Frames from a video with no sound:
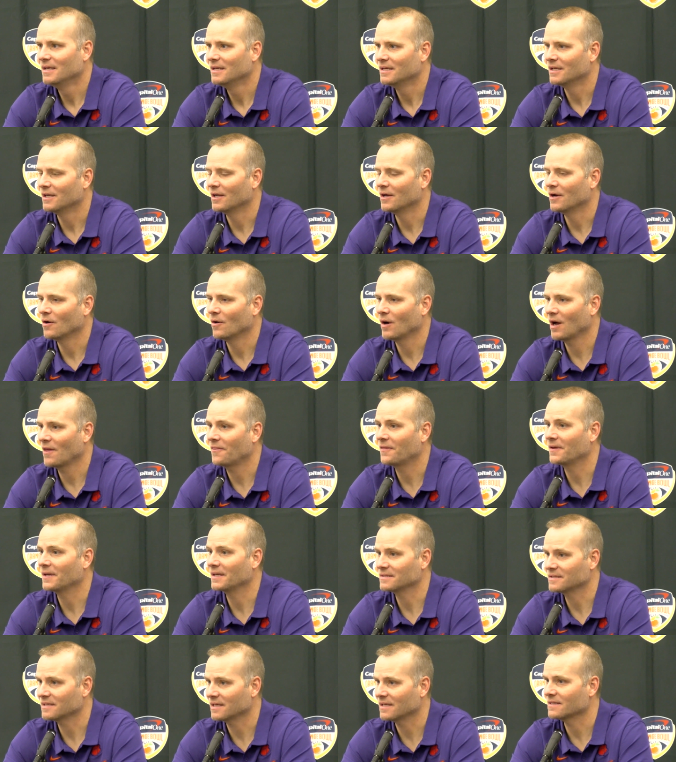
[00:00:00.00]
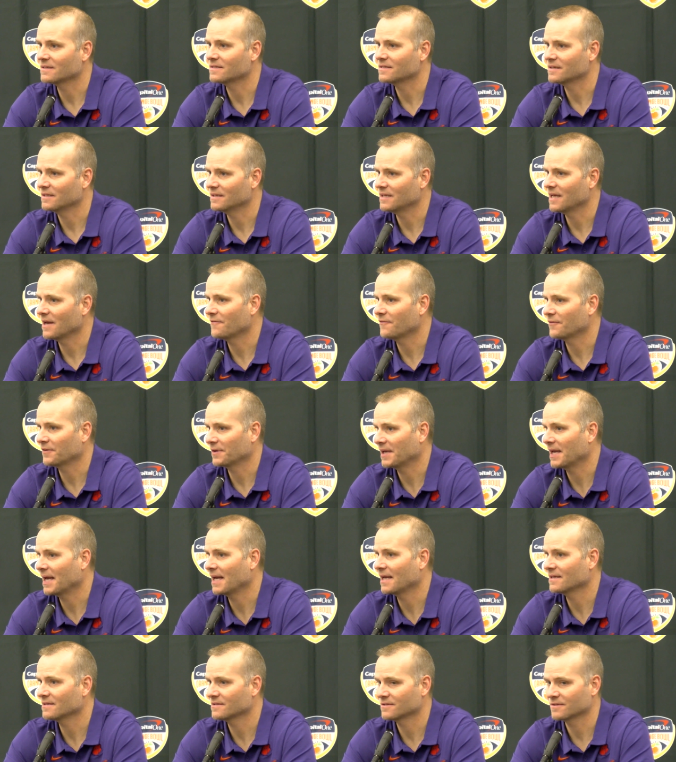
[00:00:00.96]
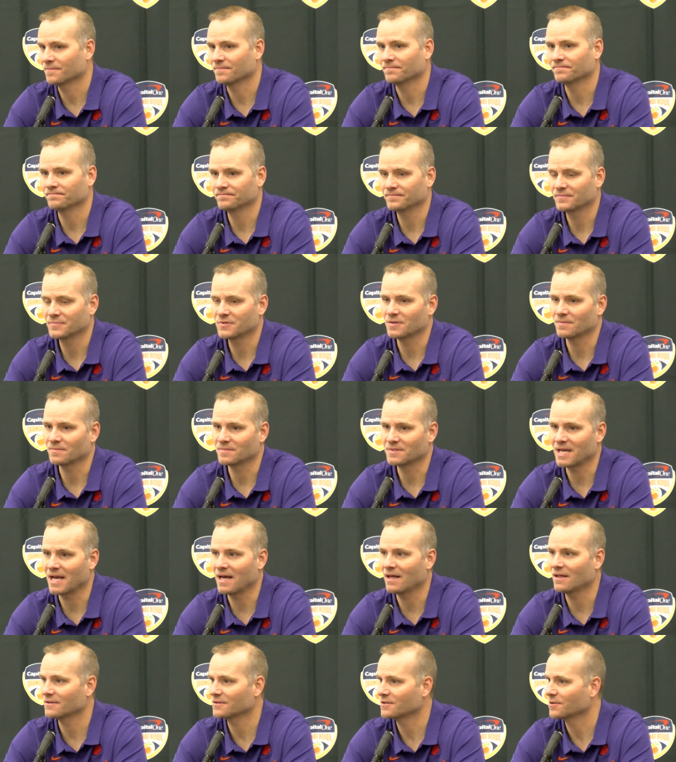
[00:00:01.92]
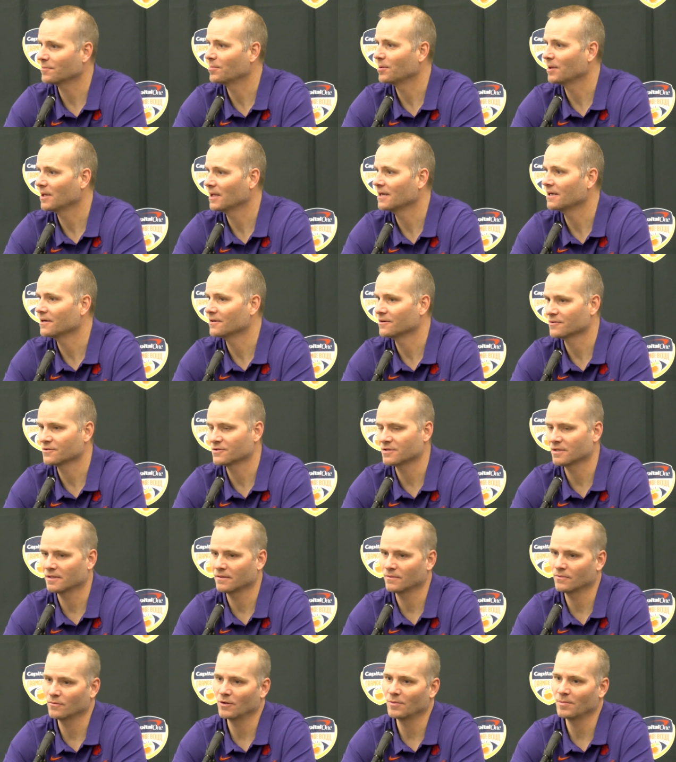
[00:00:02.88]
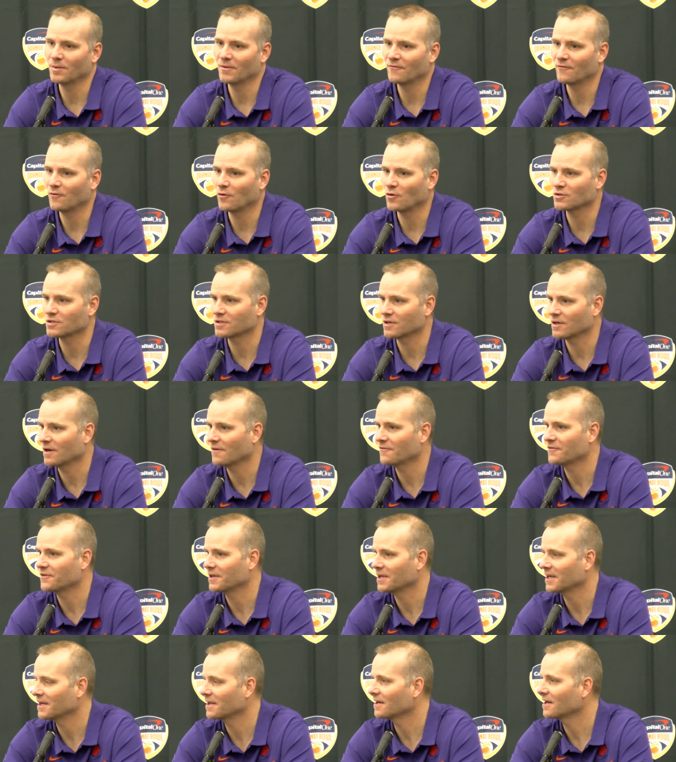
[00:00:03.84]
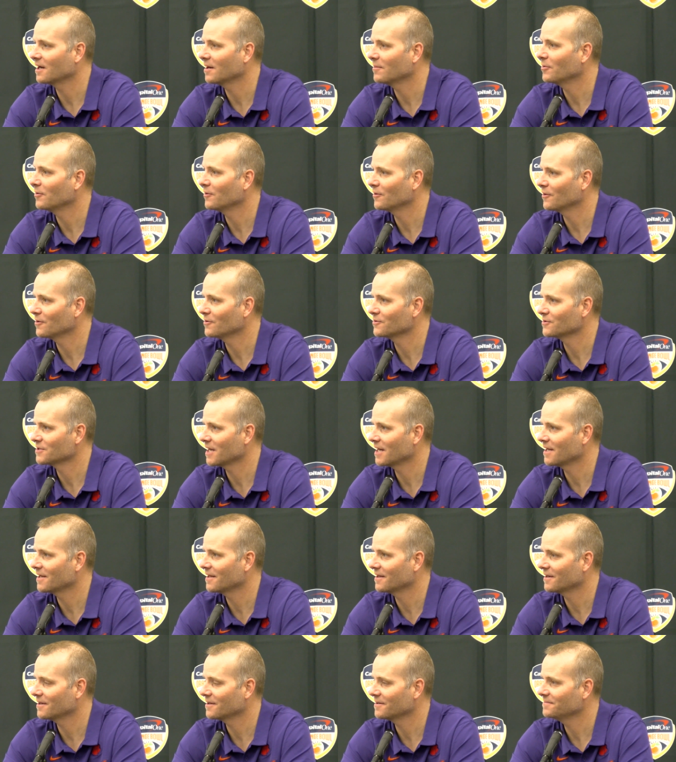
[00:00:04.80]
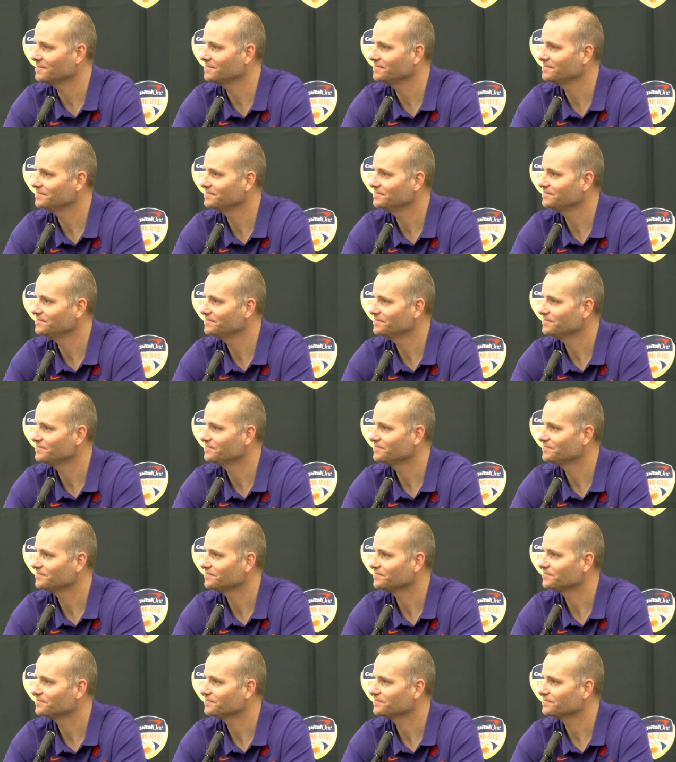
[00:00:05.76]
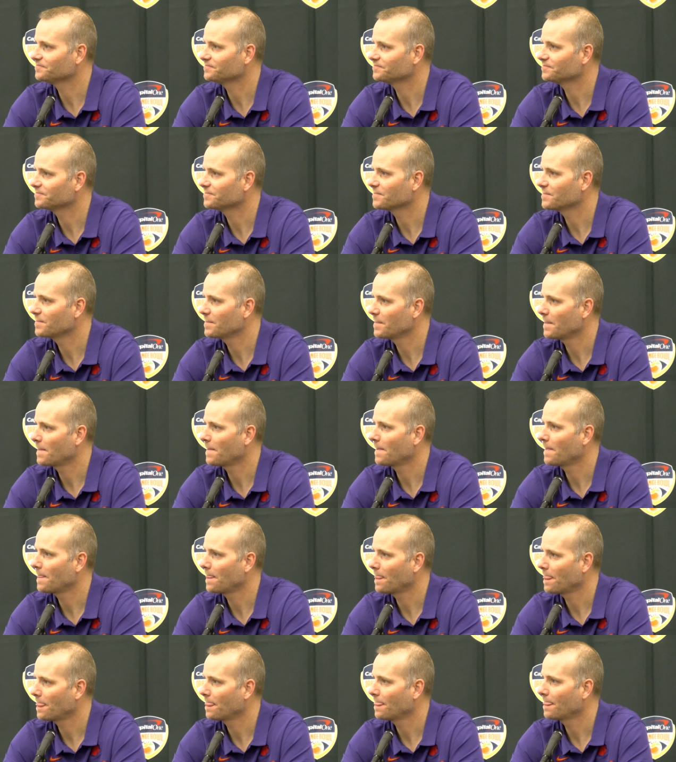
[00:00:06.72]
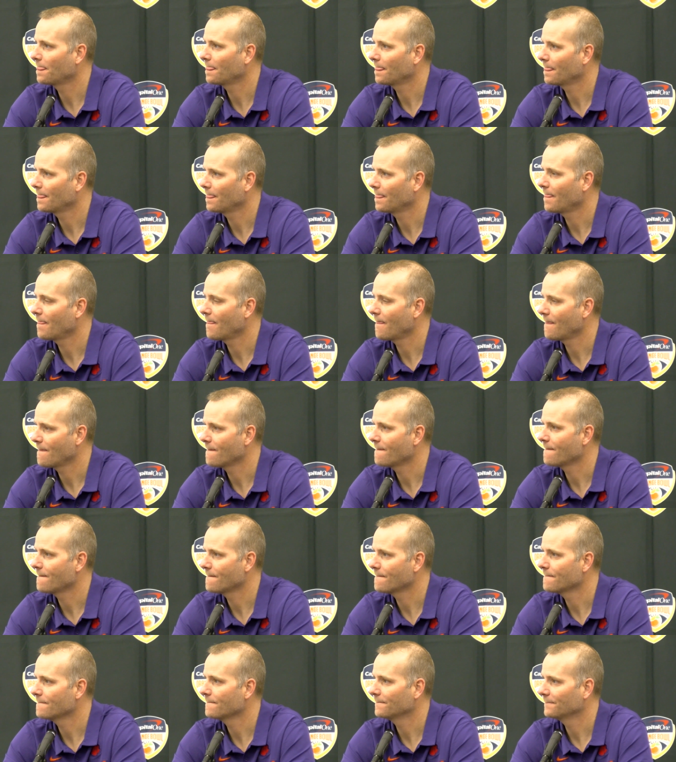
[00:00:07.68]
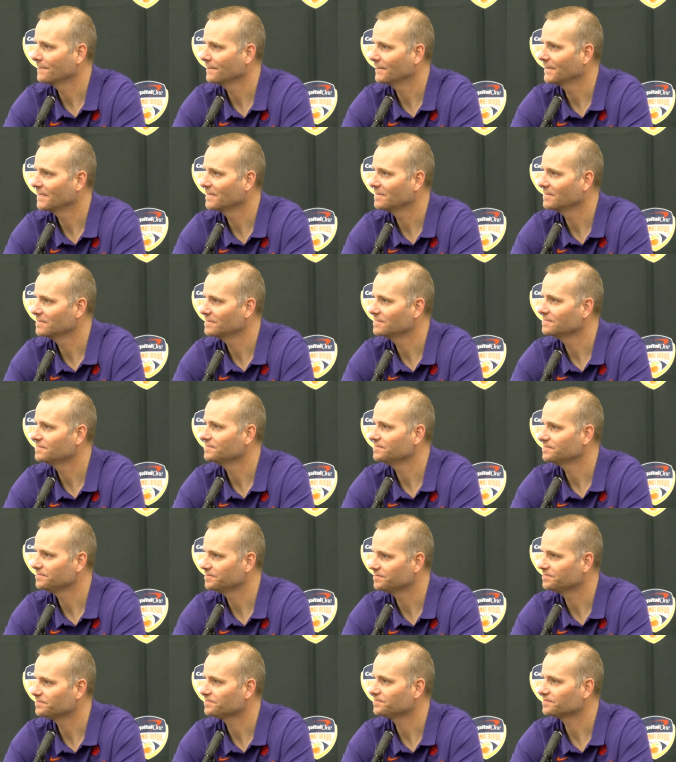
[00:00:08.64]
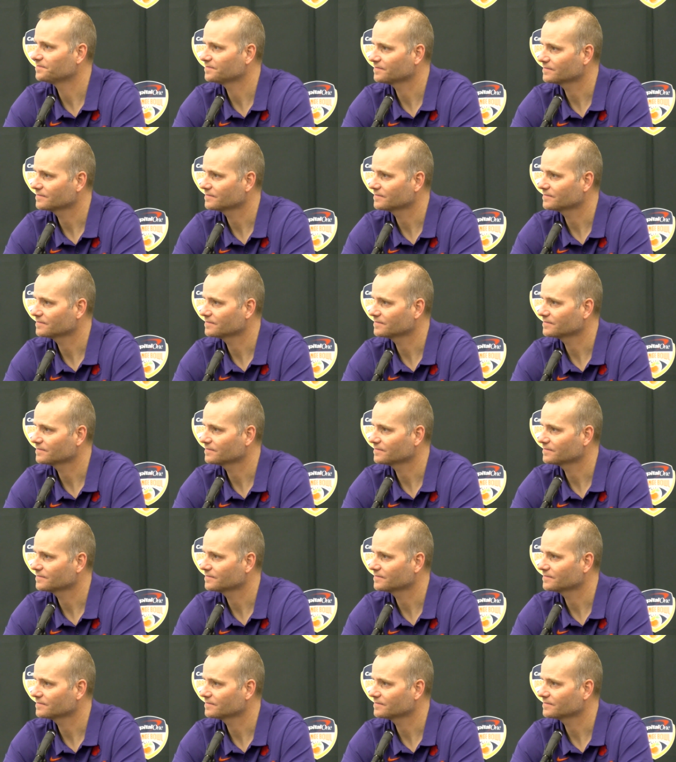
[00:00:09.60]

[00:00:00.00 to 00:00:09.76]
you know, I think Tennessee definitely has some talented players, and we've been fortunate enough to get a couple of those out of there. Playing an opponent in a state that you recruited,